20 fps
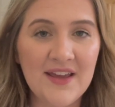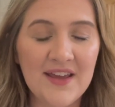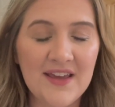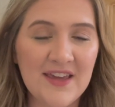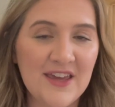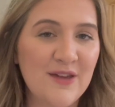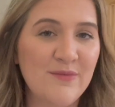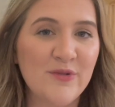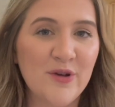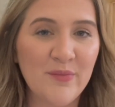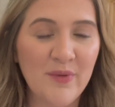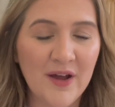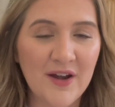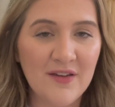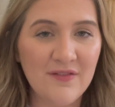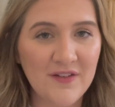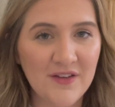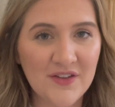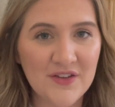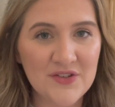and keep your body
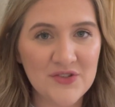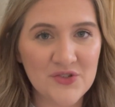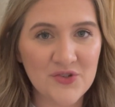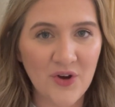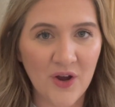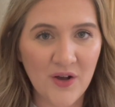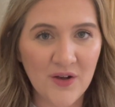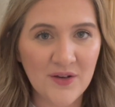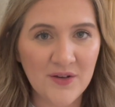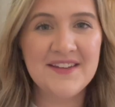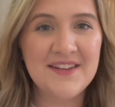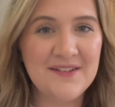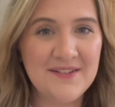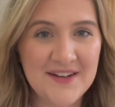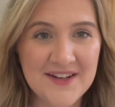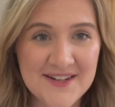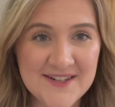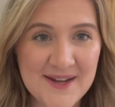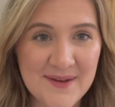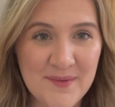feeling strong. You
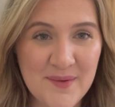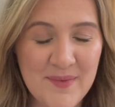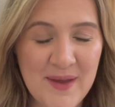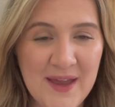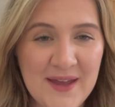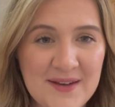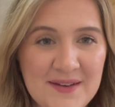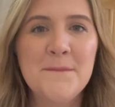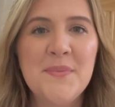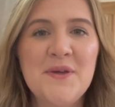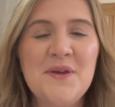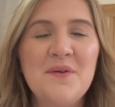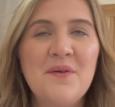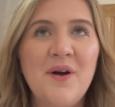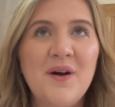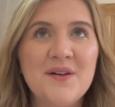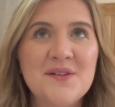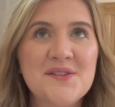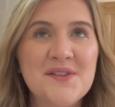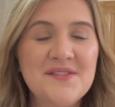need a tummy band, but you
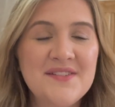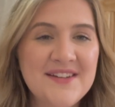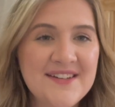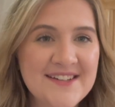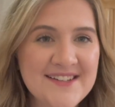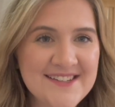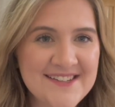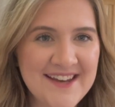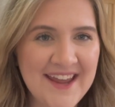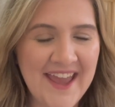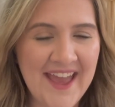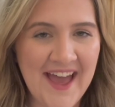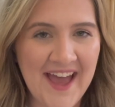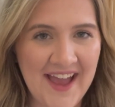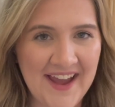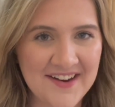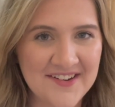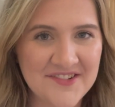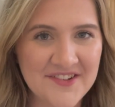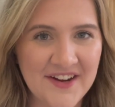also need to stay
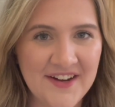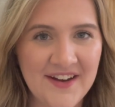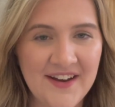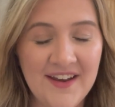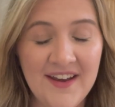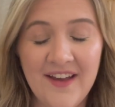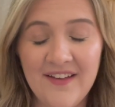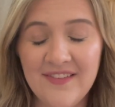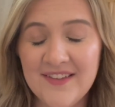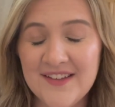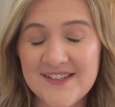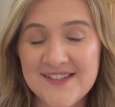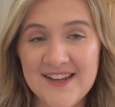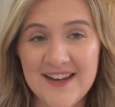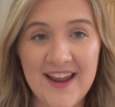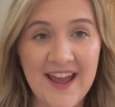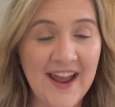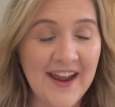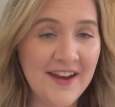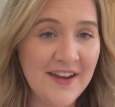hydrated. Now listen,
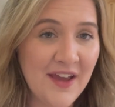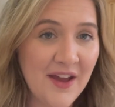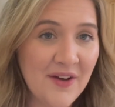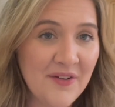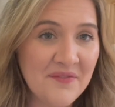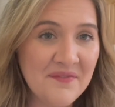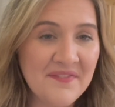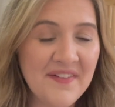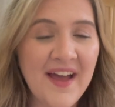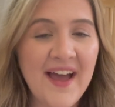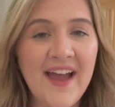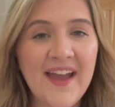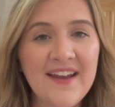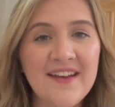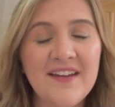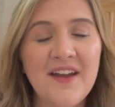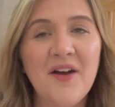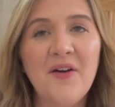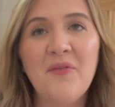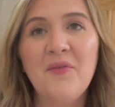I know,
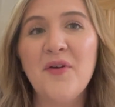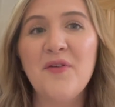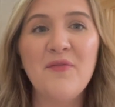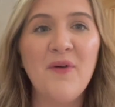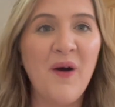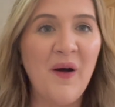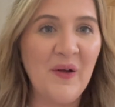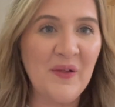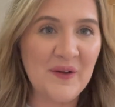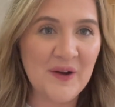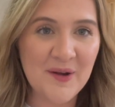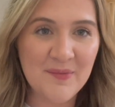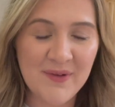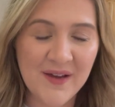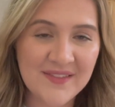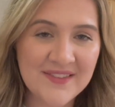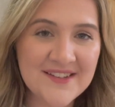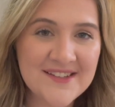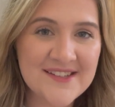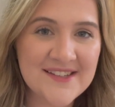we've all heard
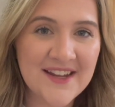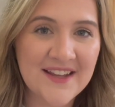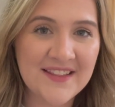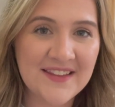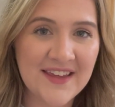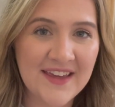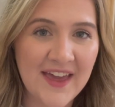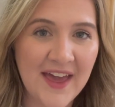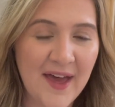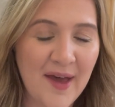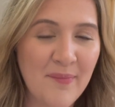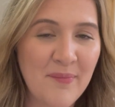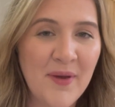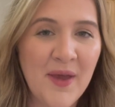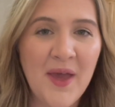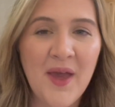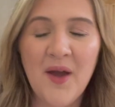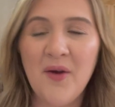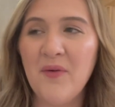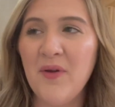about the Stanley Cup,
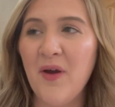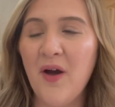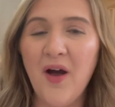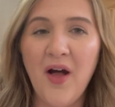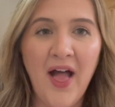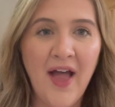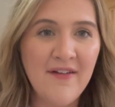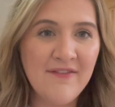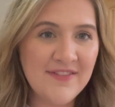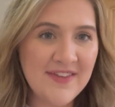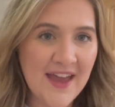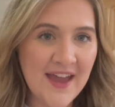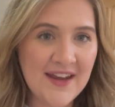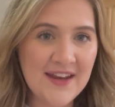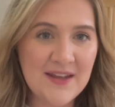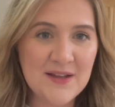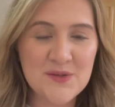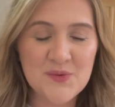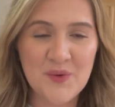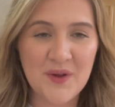we all have
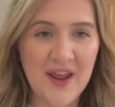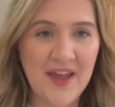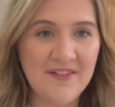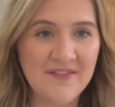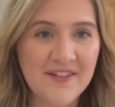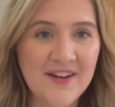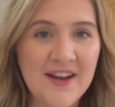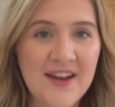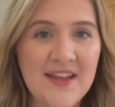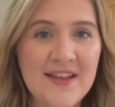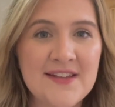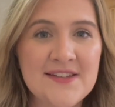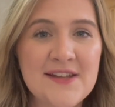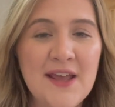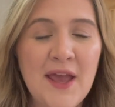Yetis, whatever it is,